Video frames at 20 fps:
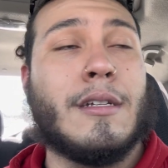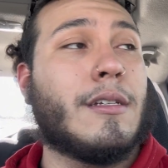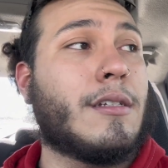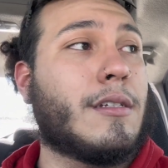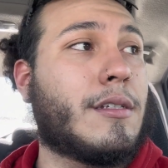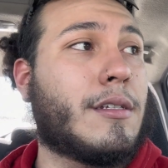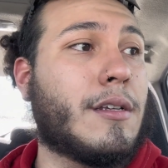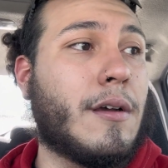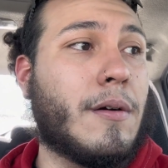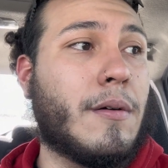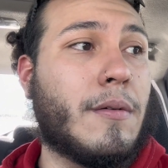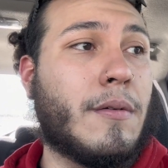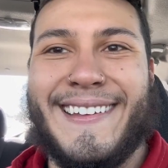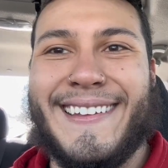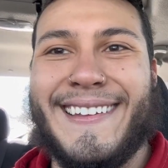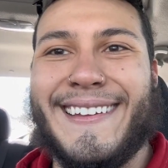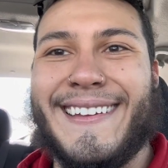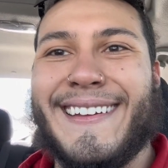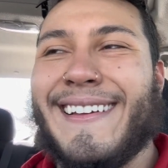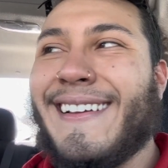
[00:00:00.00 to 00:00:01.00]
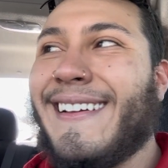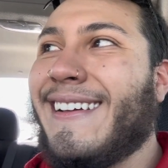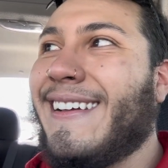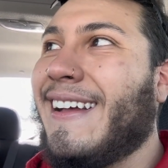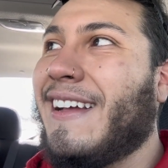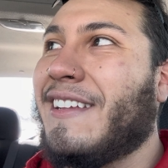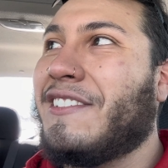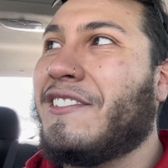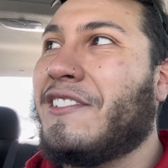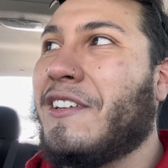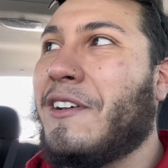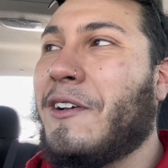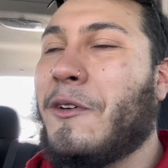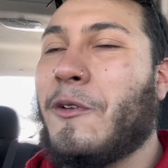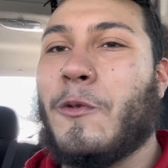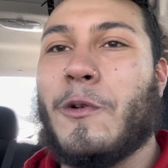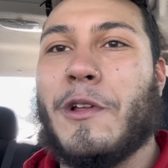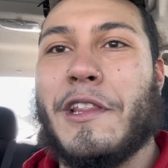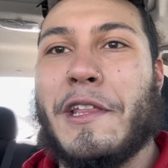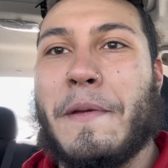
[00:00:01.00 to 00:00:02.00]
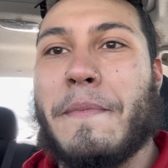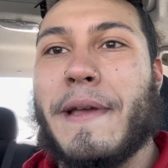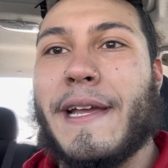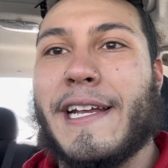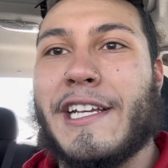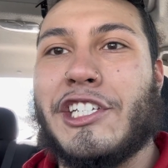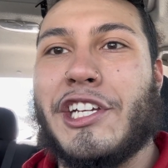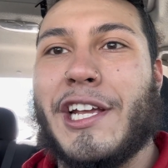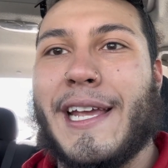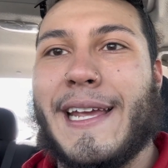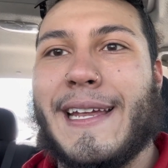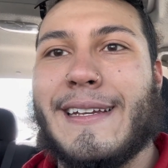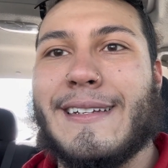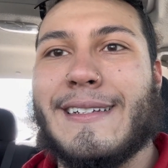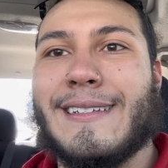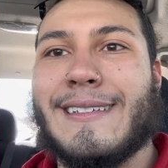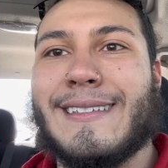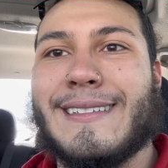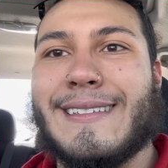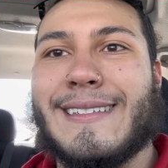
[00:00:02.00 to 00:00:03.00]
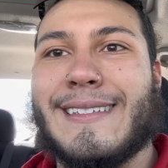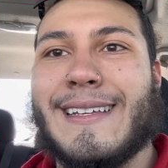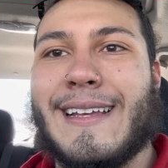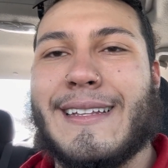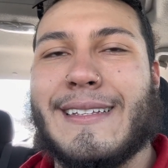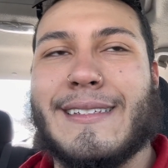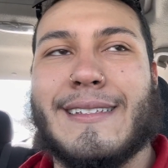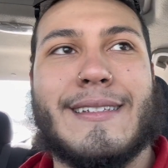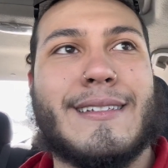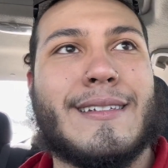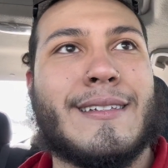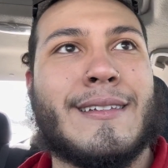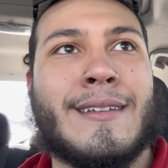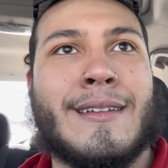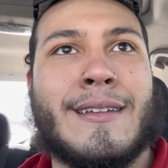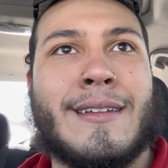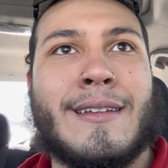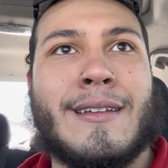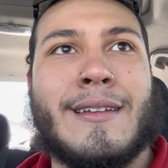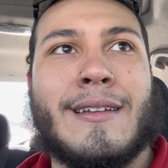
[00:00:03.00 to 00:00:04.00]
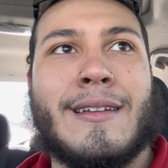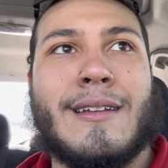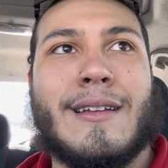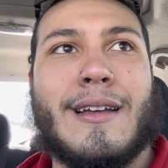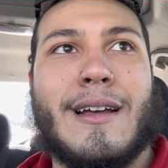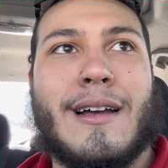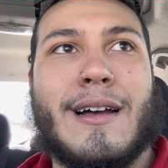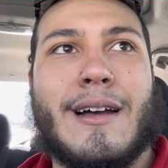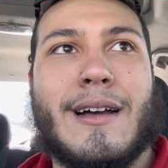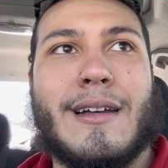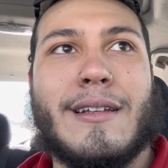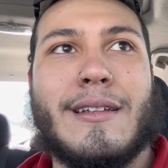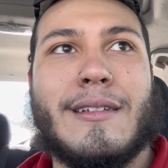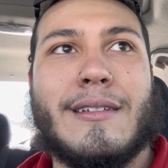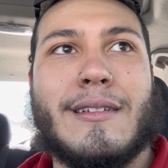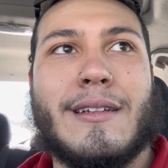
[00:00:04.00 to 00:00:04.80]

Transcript: So that's a really big change since a